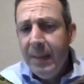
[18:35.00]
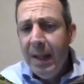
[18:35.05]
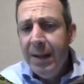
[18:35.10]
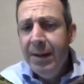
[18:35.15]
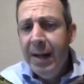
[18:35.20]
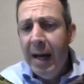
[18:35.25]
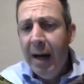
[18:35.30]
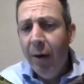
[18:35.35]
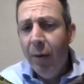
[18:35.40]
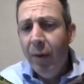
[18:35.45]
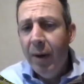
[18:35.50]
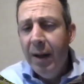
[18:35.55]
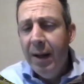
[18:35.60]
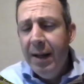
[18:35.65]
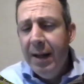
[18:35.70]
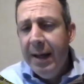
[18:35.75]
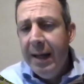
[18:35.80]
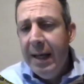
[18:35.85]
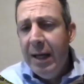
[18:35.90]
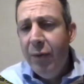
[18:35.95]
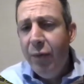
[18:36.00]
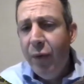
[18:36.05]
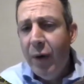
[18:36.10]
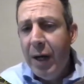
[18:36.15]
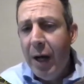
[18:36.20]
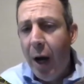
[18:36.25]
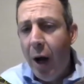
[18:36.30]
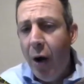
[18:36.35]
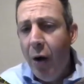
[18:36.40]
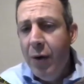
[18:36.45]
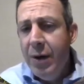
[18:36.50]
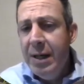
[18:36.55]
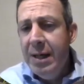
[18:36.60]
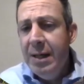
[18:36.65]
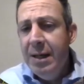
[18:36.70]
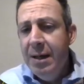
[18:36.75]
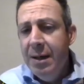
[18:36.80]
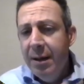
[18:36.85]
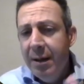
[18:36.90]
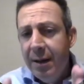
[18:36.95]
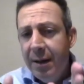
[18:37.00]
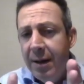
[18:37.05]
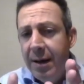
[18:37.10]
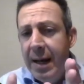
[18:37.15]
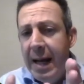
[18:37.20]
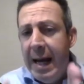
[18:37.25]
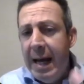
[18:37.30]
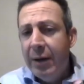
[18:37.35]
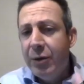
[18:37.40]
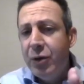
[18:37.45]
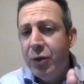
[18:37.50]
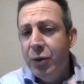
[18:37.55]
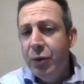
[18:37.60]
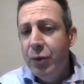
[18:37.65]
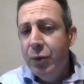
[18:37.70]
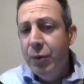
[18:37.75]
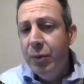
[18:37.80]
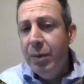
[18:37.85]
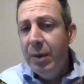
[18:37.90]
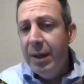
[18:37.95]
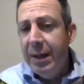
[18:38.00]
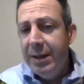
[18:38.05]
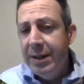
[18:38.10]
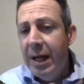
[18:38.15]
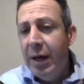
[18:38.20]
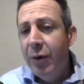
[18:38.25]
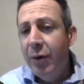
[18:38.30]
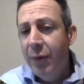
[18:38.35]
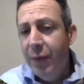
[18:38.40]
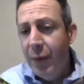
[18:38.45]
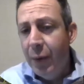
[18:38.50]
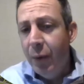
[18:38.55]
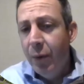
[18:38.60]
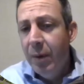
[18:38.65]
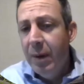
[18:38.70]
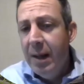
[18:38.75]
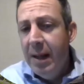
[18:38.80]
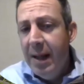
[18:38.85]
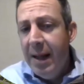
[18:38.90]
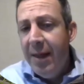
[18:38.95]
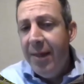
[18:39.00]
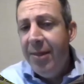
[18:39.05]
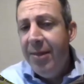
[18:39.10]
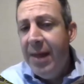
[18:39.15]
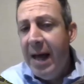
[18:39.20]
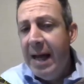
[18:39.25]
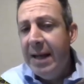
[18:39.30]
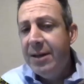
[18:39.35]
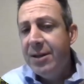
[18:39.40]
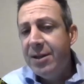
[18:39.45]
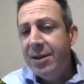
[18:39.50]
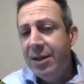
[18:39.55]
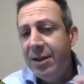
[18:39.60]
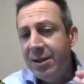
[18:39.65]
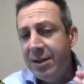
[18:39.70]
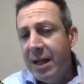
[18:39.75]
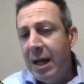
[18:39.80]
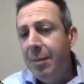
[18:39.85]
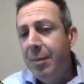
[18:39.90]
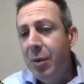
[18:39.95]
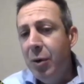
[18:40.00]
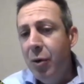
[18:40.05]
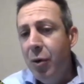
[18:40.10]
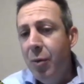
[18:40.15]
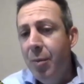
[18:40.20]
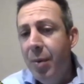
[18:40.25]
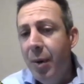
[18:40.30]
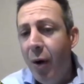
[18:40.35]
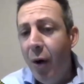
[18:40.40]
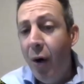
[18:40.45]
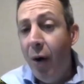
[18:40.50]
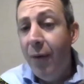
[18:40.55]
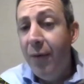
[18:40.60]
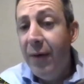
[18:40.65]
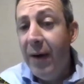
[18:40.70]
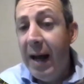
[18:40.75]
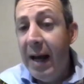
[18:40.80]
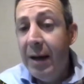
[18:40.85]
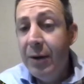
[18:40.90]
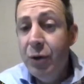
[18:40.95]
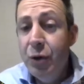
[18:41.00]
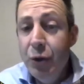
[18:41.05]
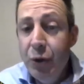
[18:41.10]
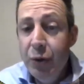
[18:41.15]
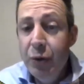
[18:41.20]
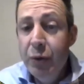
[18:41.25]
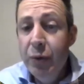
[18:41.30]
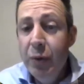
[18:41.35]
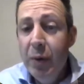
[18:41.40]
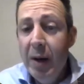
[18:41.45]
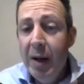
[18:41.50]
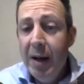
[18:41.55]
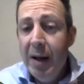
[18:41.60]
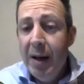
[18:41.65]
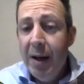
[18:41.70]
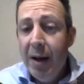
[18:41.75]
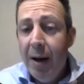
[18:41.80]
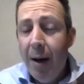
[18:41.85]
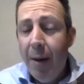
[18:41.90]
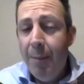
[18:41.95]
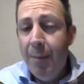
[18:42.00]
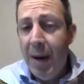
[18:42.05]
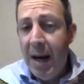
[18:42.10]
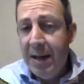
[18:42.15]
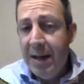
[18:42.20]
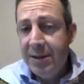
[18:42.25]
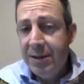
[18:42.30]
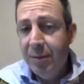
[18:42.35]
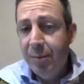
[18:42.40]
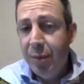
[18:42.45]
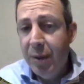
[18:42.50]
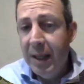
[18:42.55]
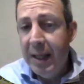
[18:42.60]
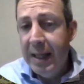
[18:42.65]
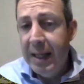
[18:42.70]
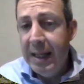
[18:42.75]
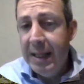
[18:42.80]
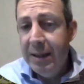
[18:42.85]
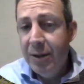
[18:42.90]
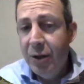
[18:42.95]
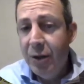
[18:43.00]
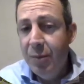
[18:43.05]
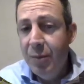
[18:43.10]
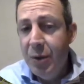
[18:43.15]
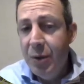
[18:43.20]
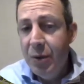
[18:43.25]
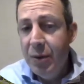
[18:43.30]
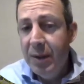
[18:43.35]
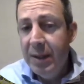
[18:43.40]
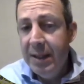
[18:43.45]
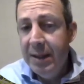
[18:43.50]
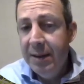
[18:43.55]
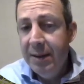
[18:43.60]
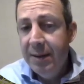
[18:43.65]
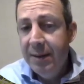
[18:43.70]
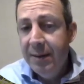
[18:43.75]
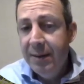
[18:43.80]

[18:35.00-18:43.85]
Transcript: Now, if we hone in now to Yarraville, that's the suburb of our new master plan community.